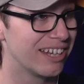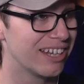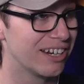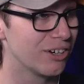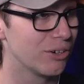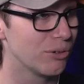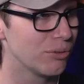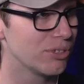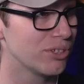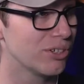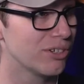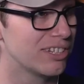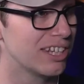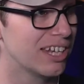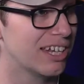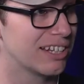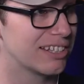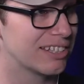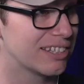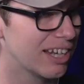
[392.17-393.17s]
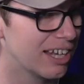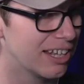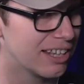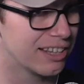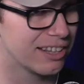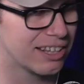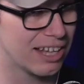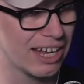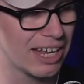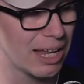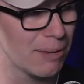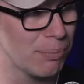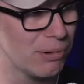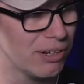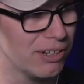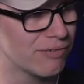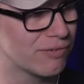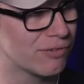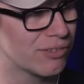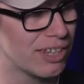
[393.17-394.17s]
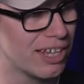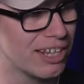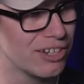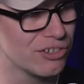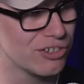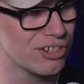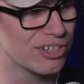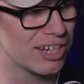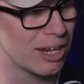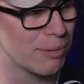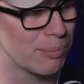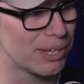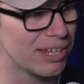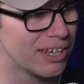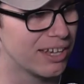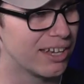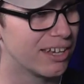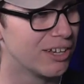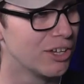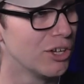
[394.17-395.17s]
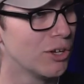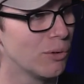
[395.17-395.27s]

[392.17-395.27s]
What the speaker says: and it also takes a couple of inches up here,